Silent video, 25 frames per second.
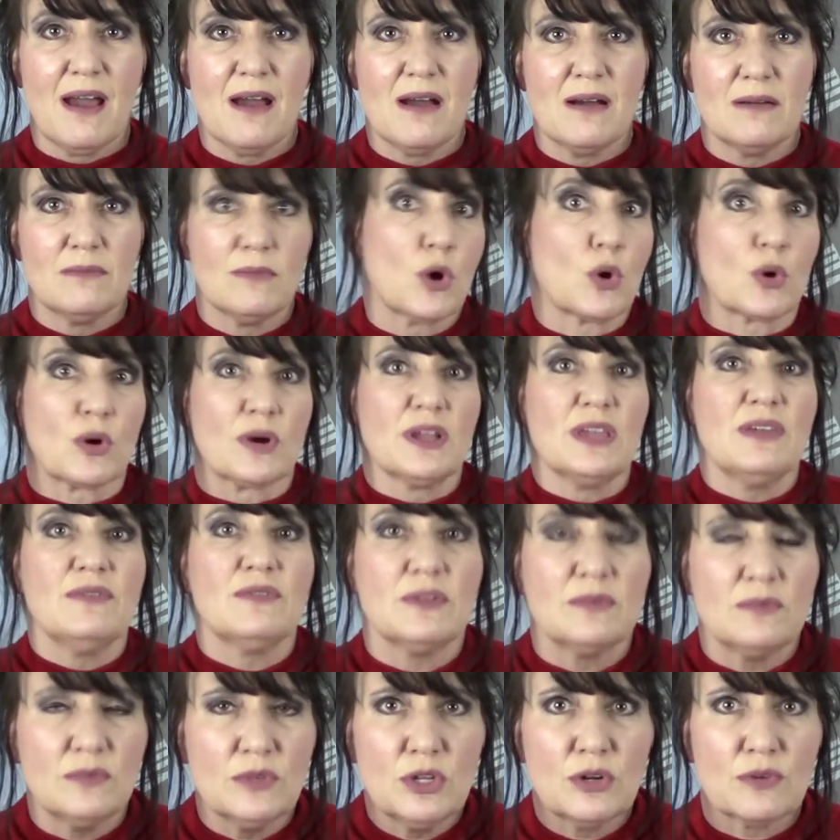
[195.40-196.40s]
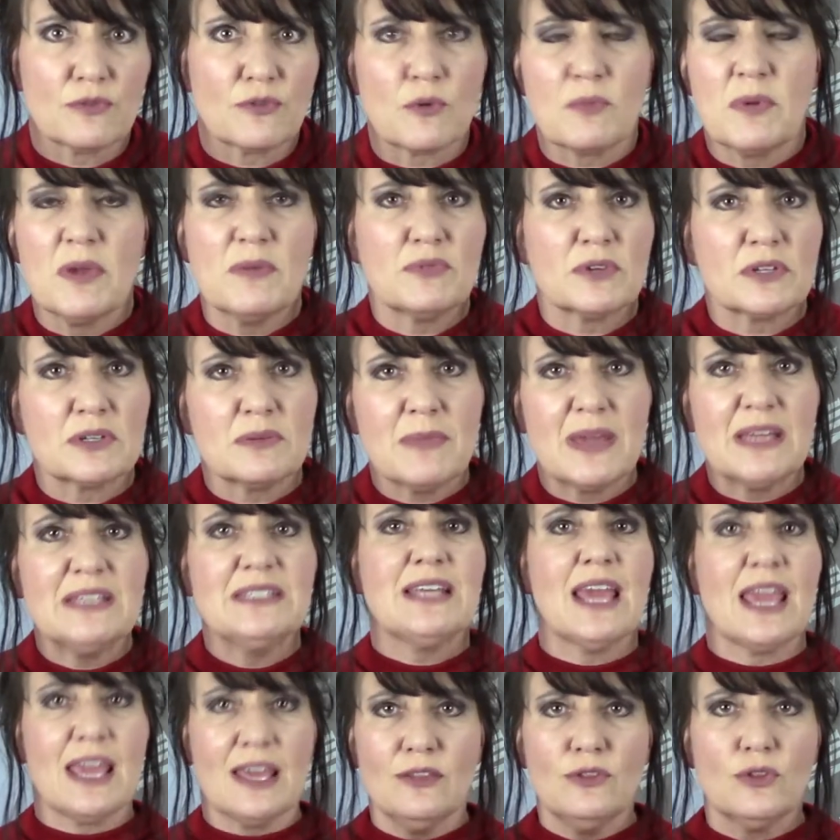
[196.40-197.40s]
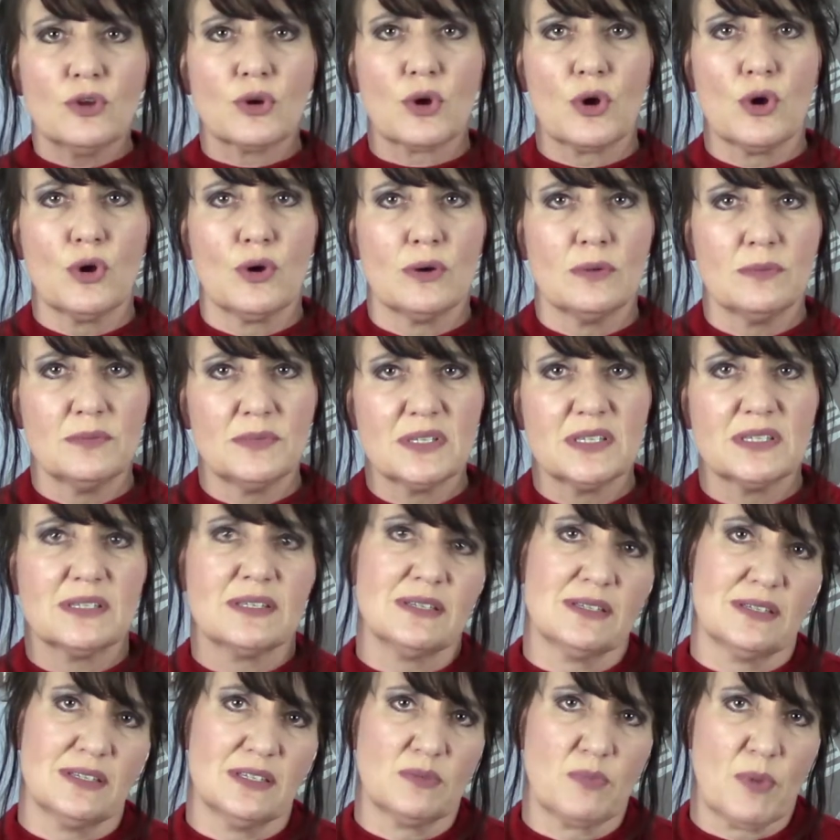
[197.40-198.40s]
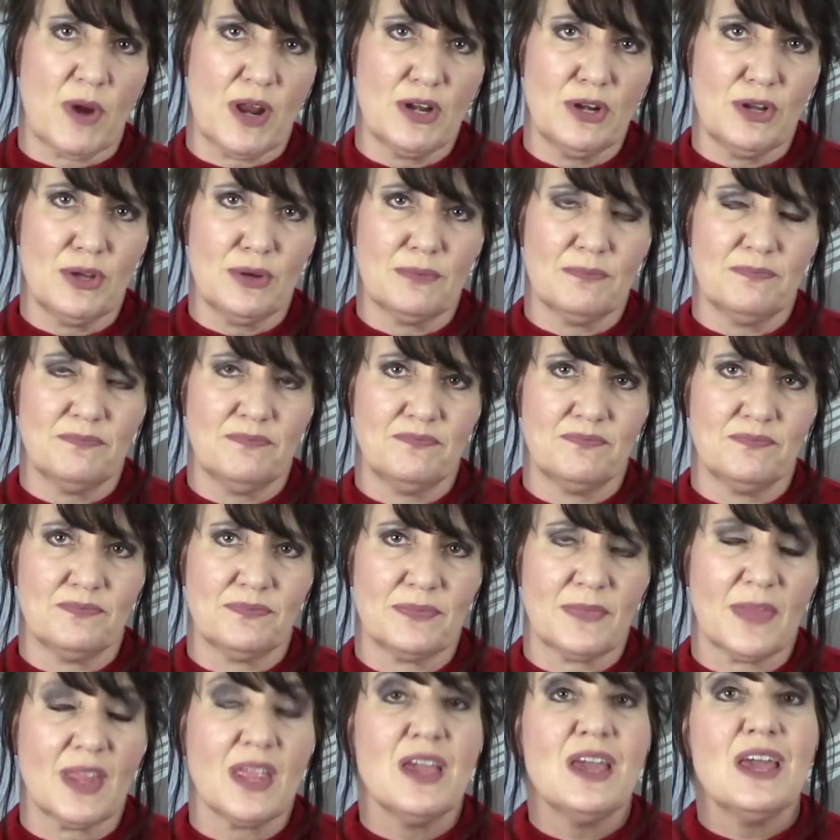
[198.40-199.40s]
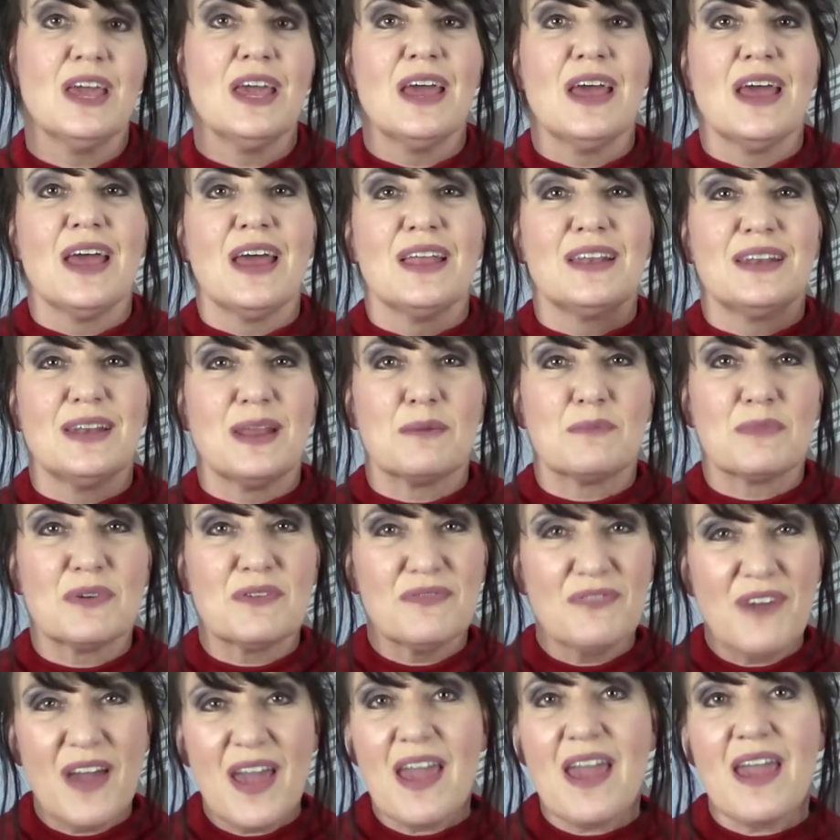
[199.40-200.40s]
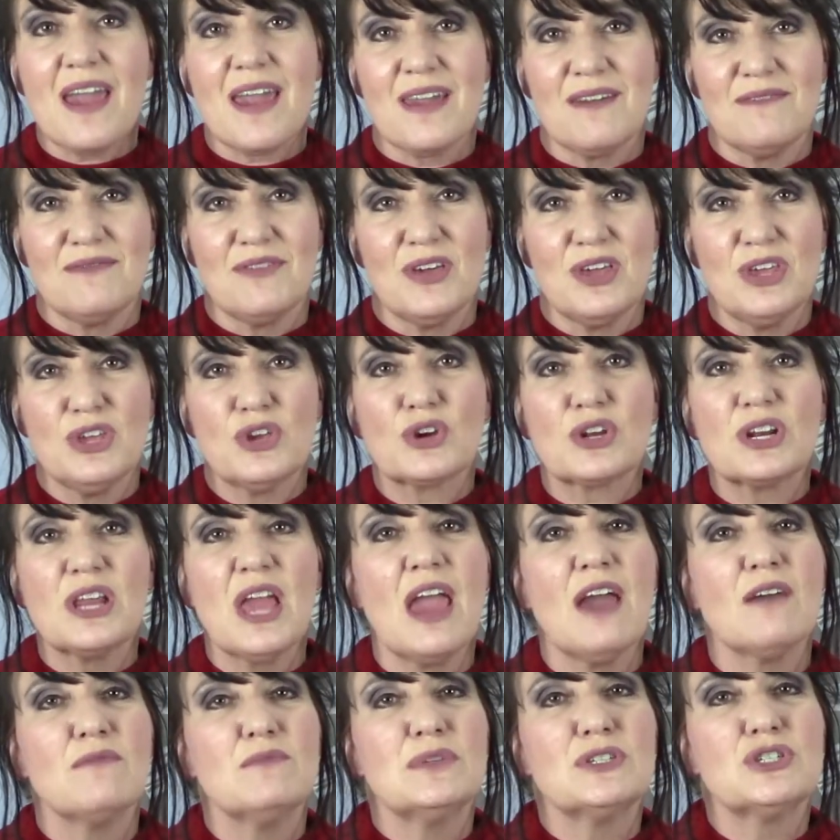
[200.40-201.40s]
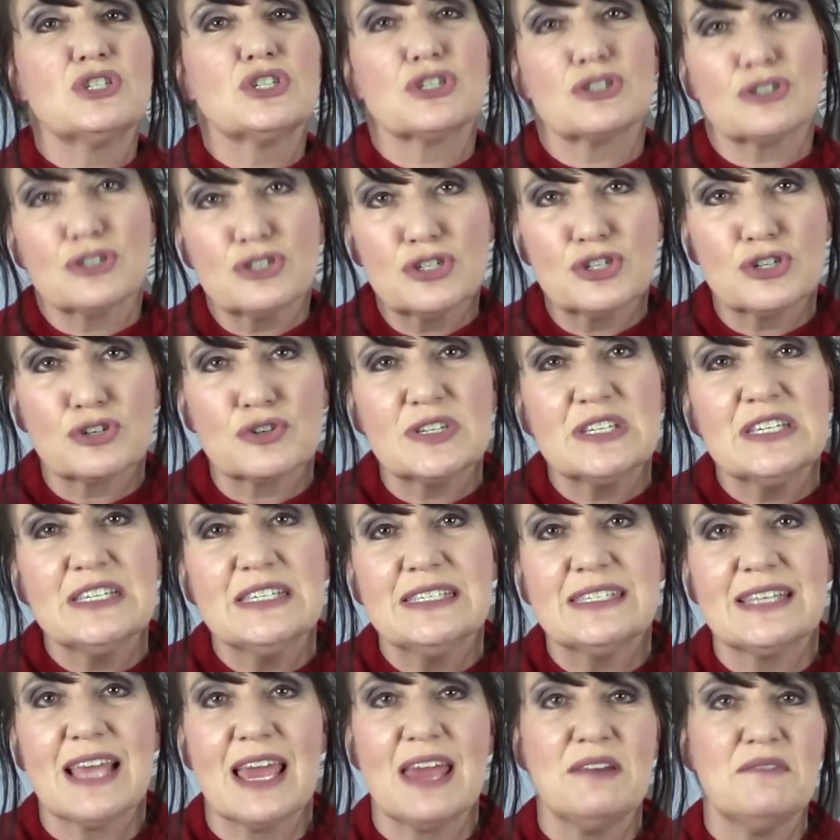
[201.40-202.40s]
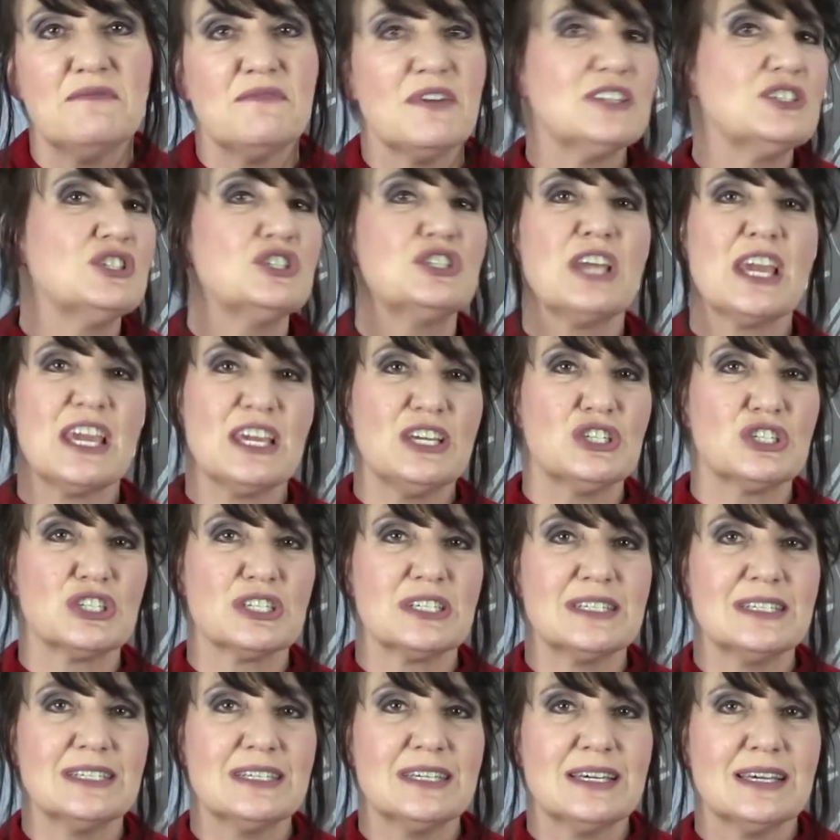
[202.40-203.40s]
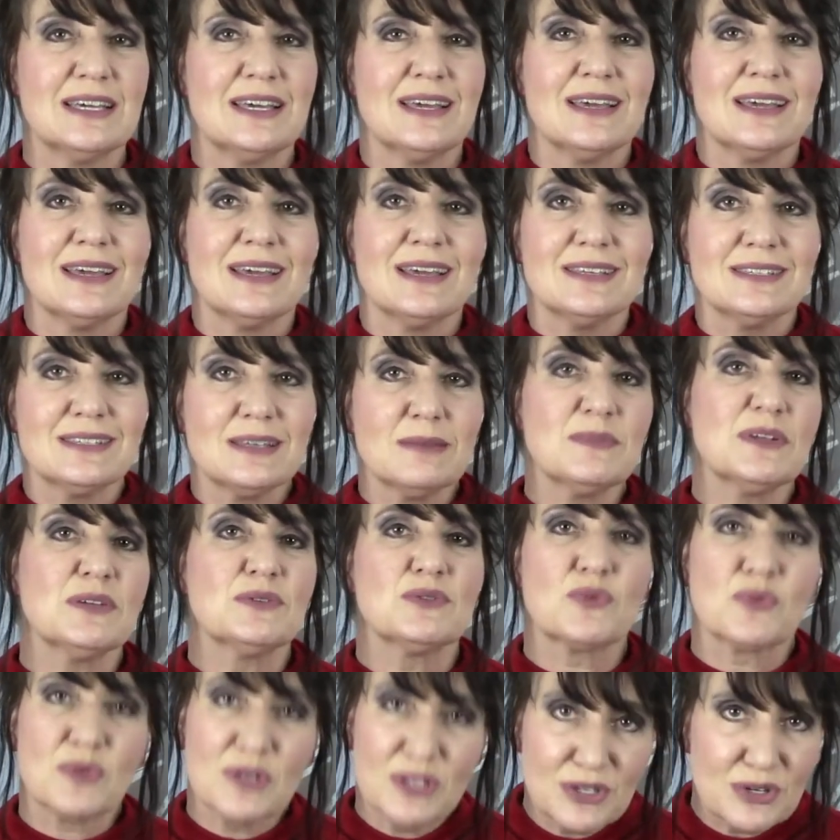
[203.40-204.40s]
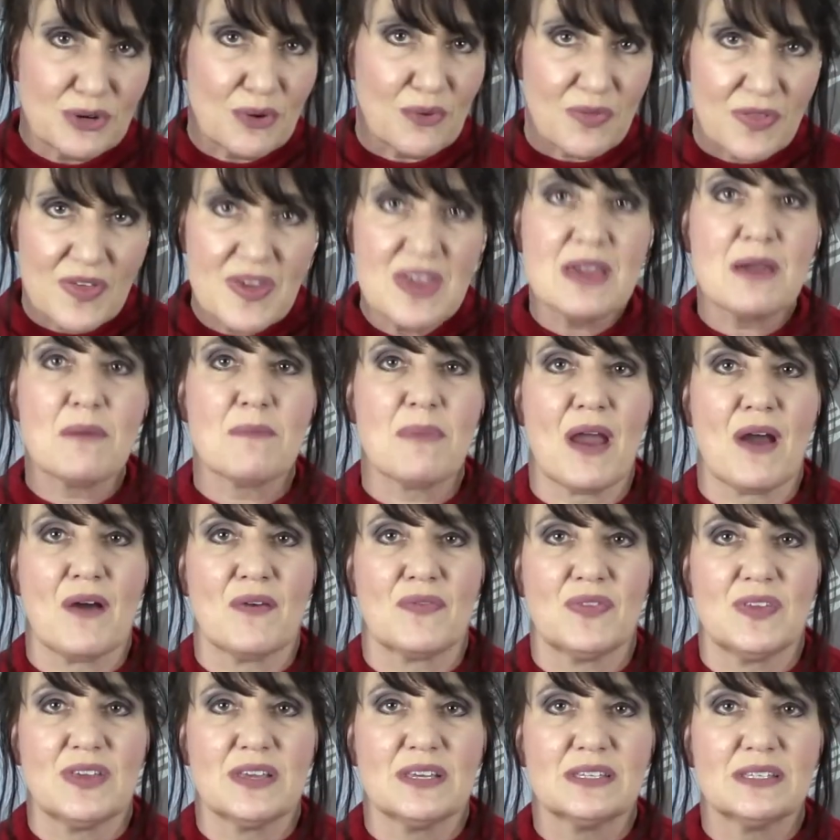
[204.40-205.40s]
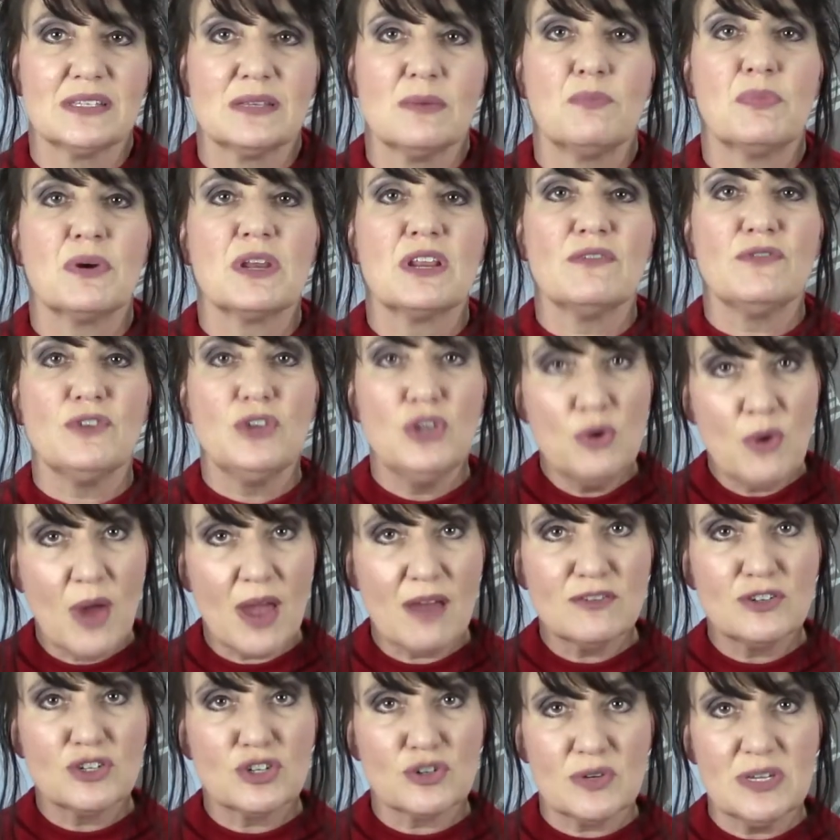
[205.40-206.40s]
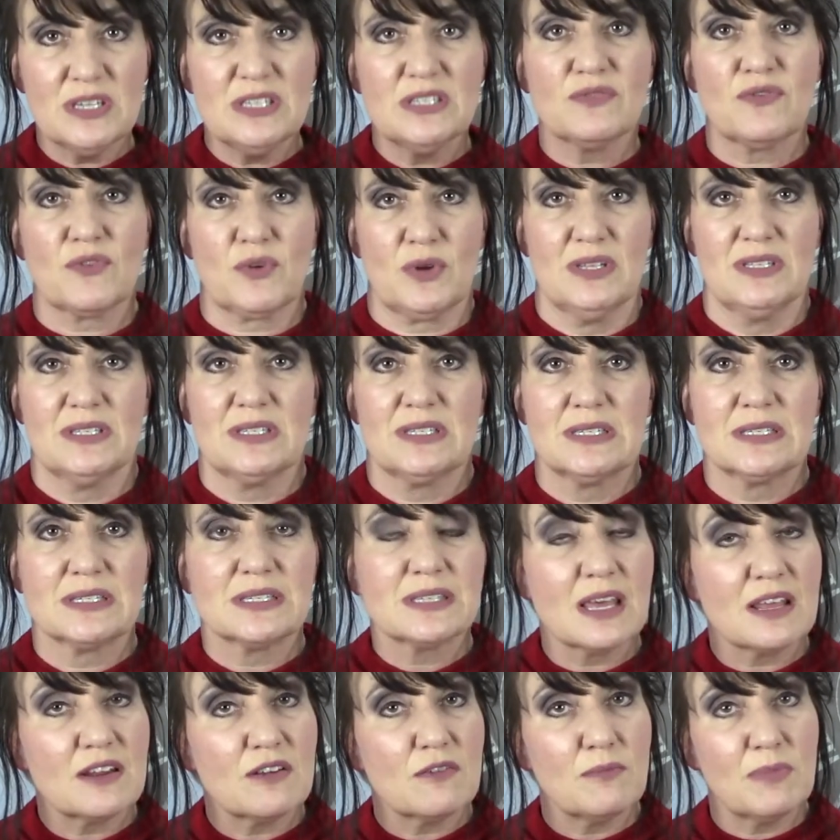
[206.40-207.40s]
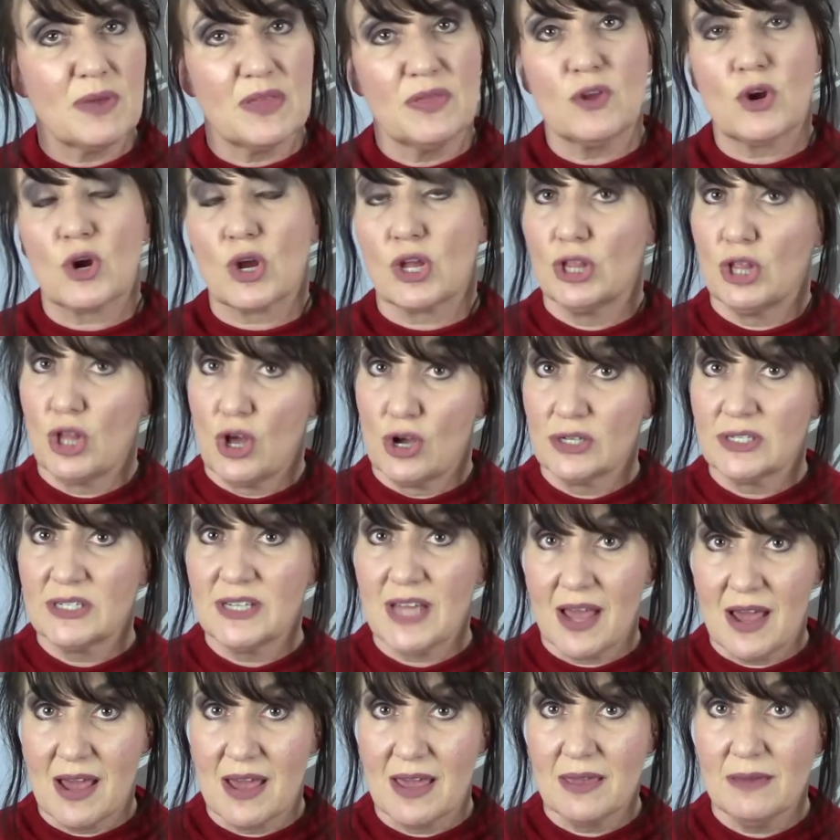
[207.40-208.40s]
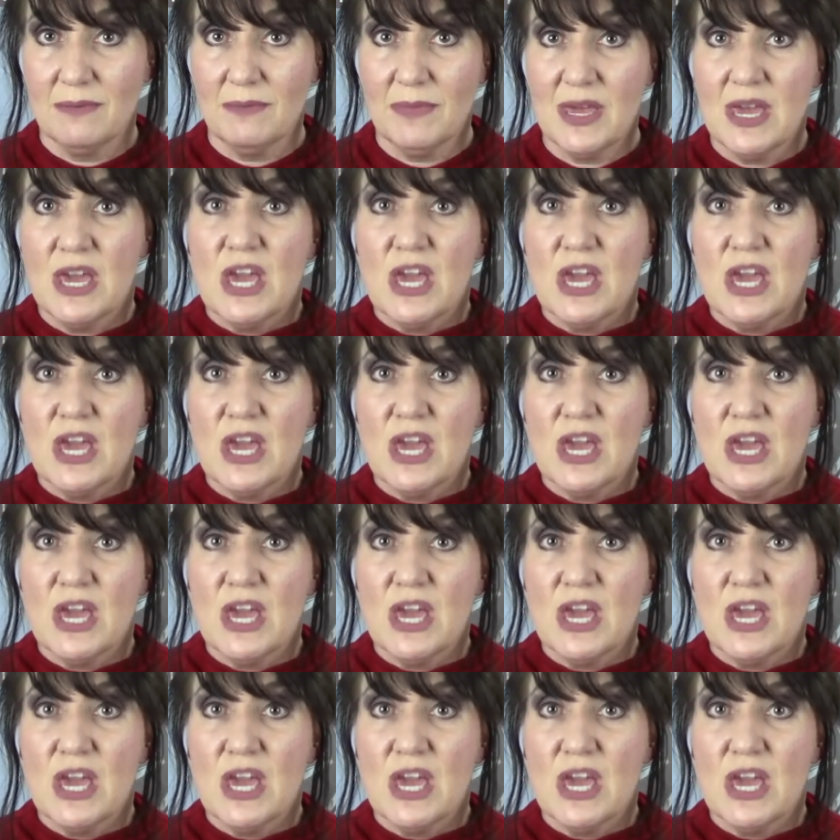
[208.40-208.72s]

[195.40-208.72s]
or even, for people to maintain their homes since it's brand new. Number five, you're going to have mature trees and vegetation. And sometimes I really don't think about this, but if you have trees, for instance, that have been there a long time,